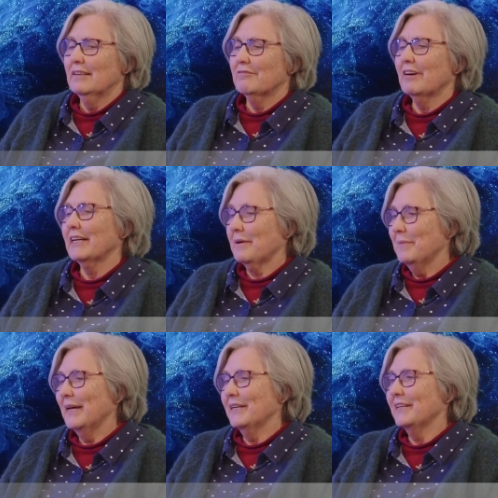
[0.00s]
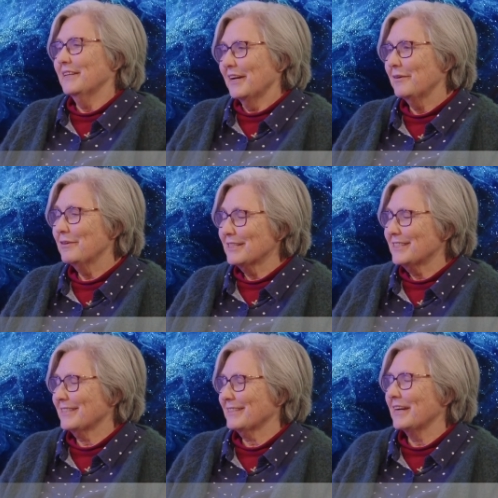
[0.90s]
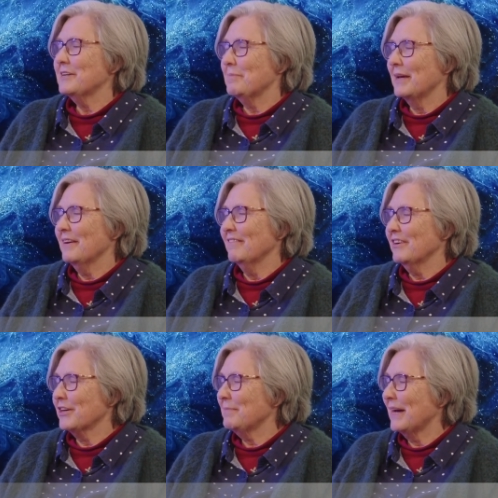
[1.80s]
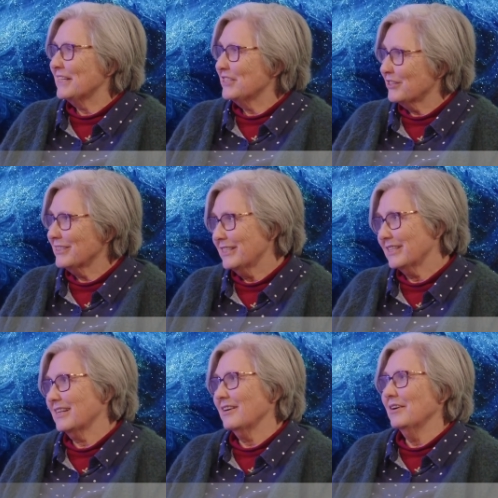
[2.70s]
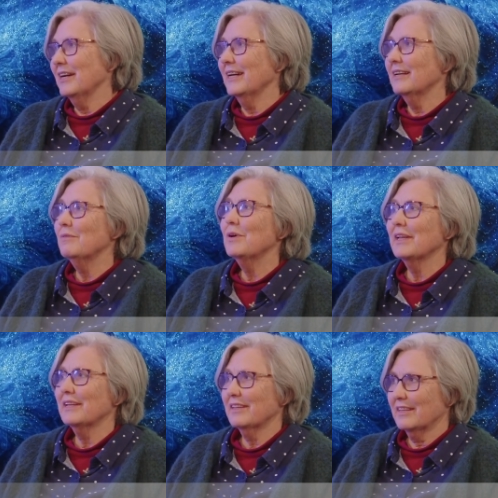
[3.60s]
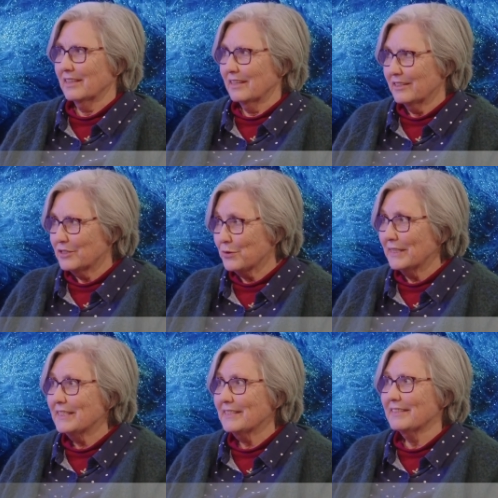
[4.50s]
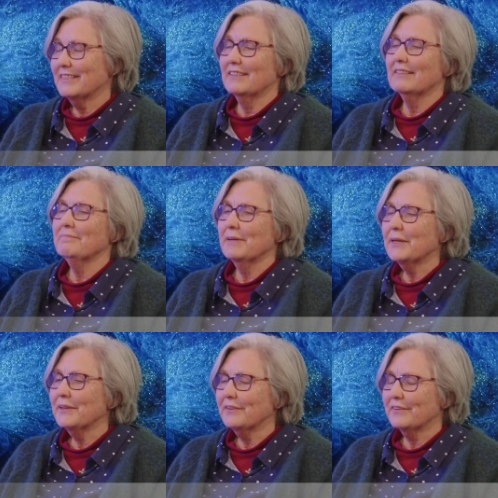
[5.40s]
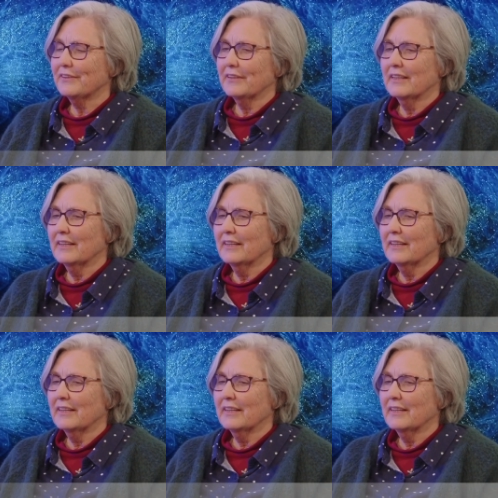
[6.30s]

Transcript: recommended that it was going to be a very bad choice to go ahead with the twin birth